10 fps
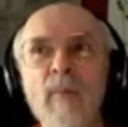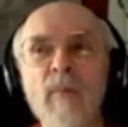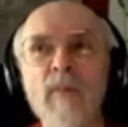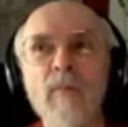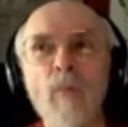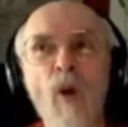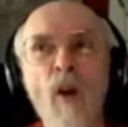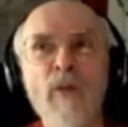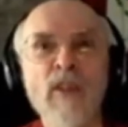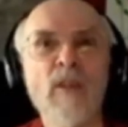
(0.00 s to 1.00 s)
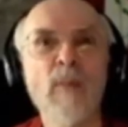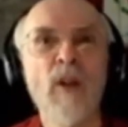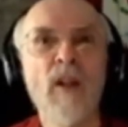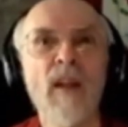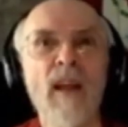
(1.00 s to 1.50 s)
more
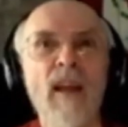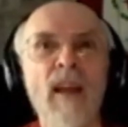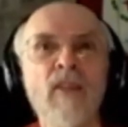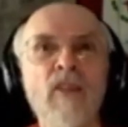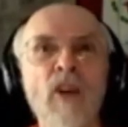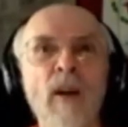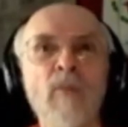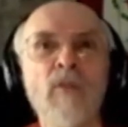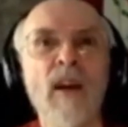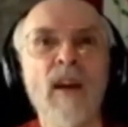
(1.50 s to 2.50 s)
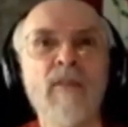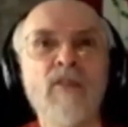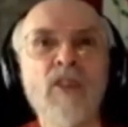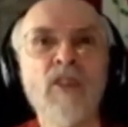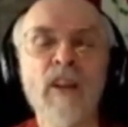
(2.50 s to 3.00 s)
visible in terms of
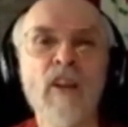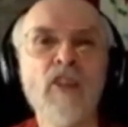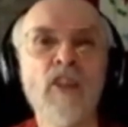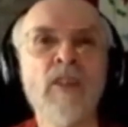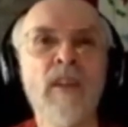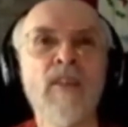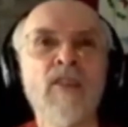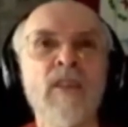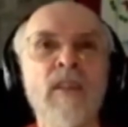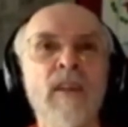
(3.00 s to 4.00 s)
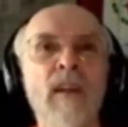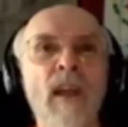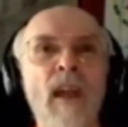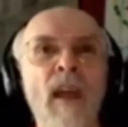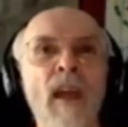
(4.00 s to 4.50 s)
just the logistics
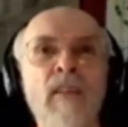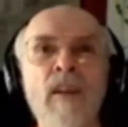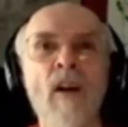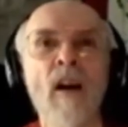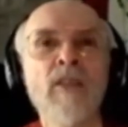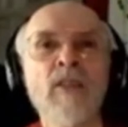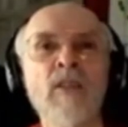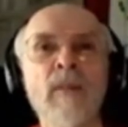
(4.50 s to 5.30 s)
and the cost.